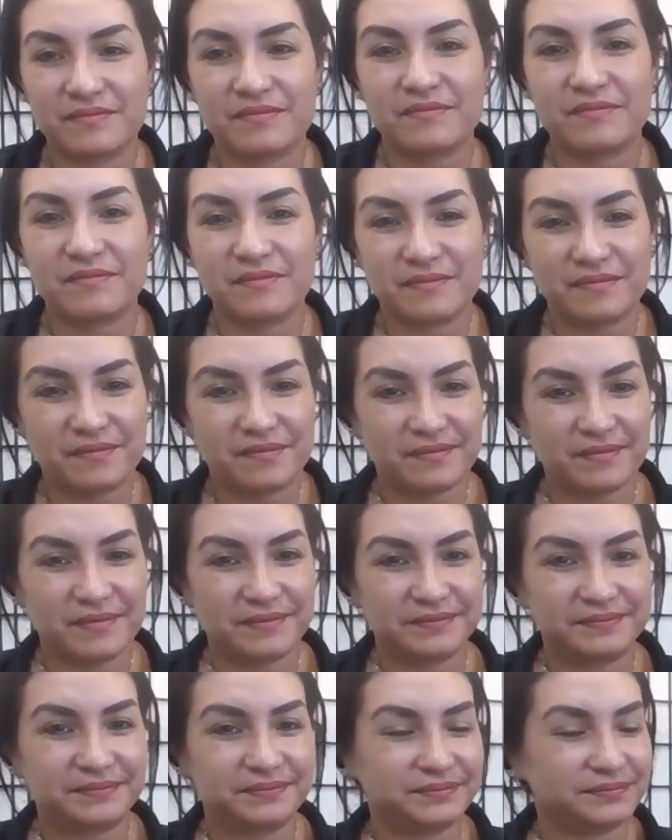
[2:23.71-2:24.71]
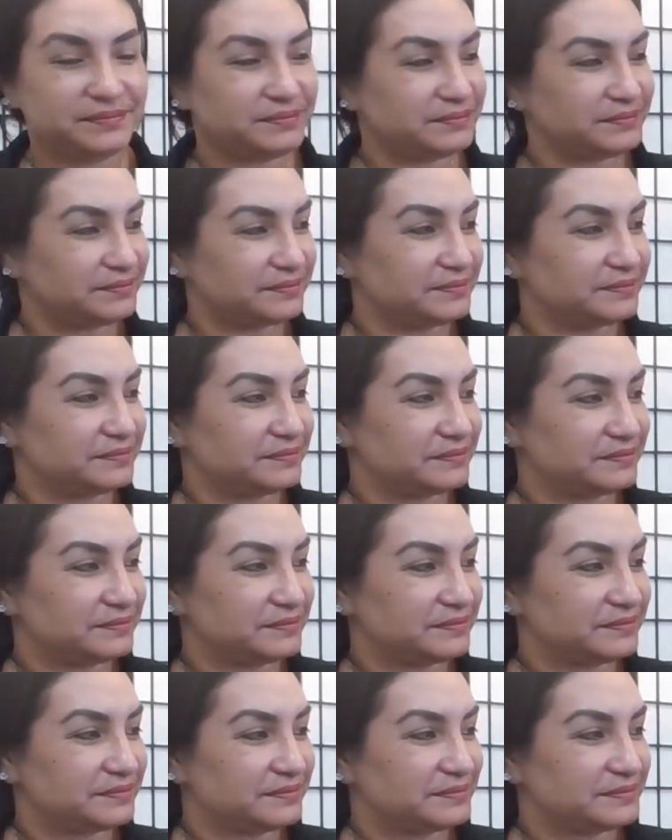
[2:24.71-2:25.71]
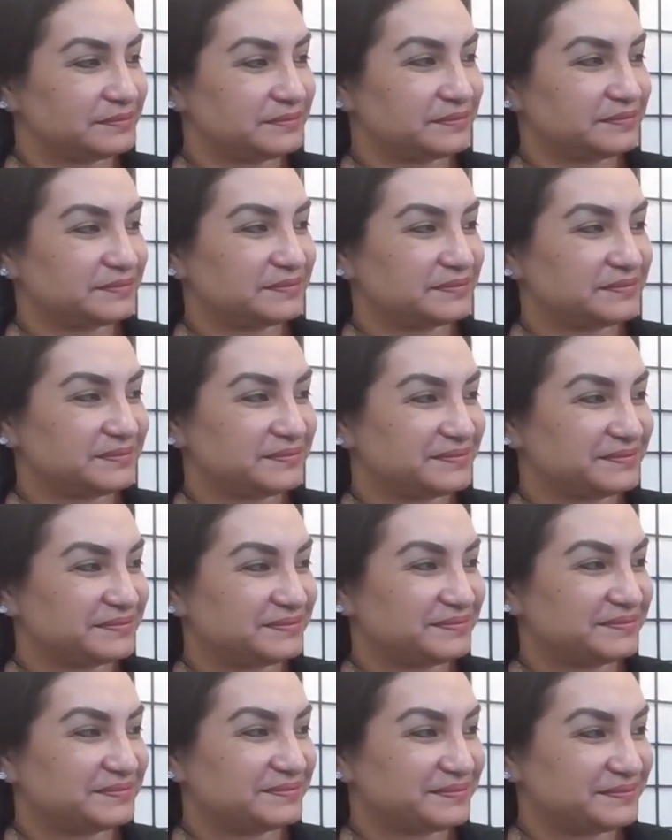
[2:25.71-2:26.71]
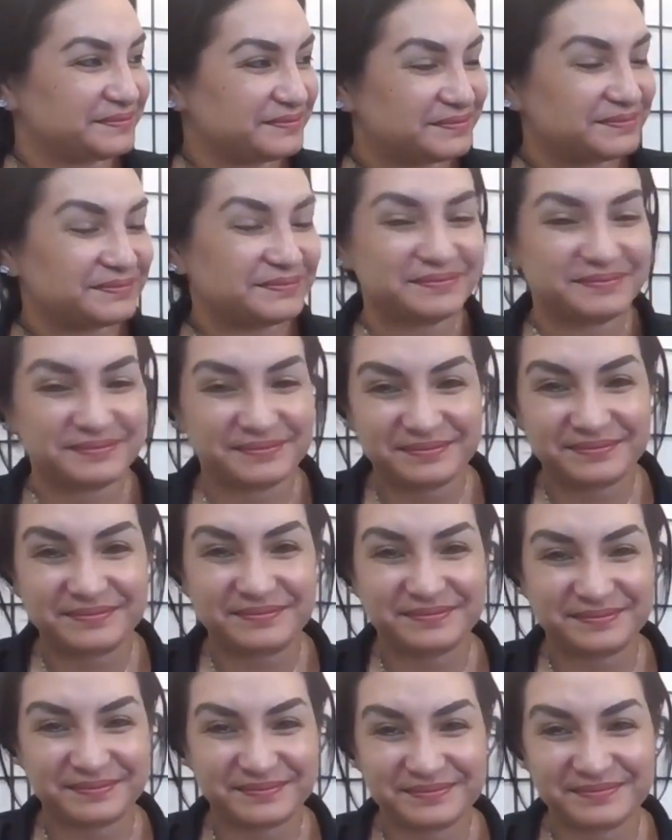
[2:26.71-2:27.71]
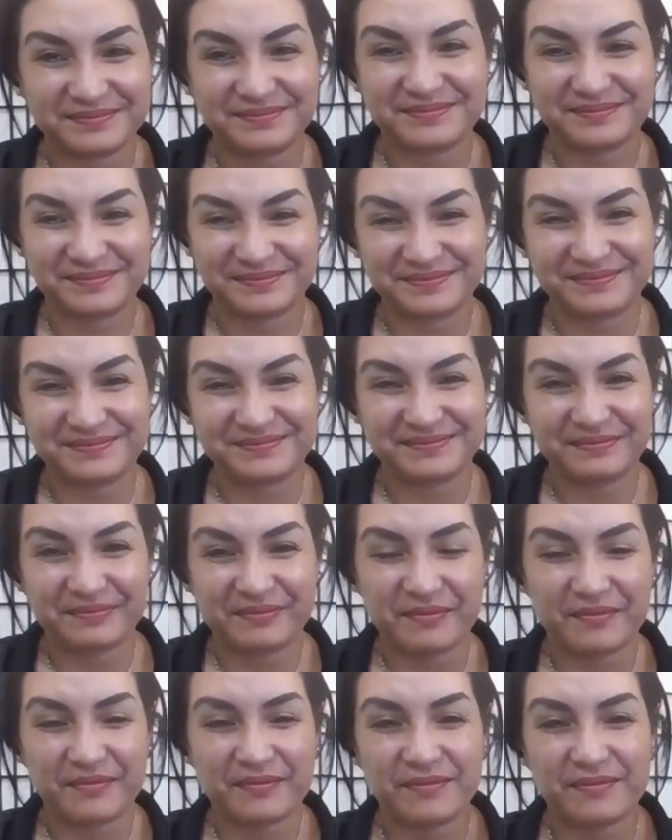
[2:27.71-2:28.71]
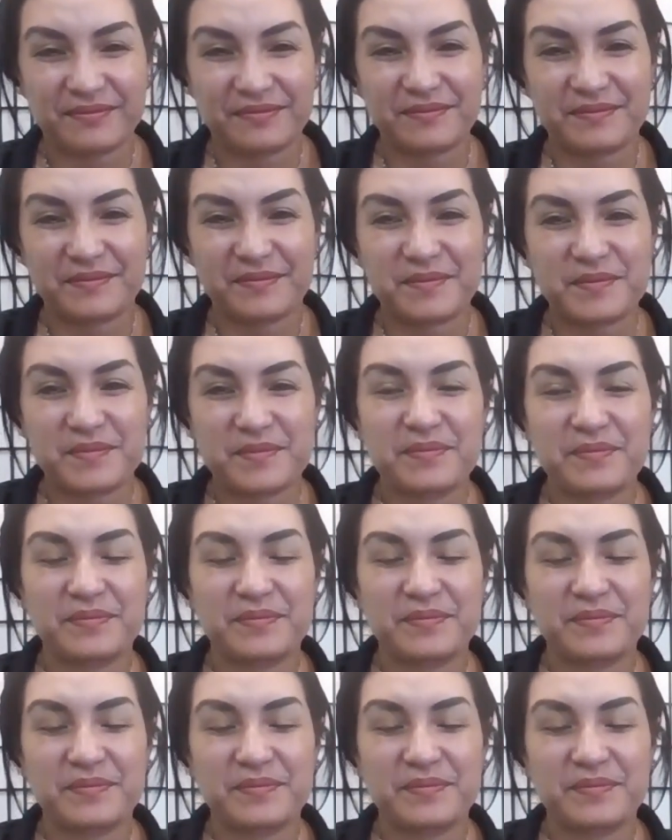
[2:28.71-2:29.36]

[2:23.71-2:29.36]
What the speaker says: [no speech]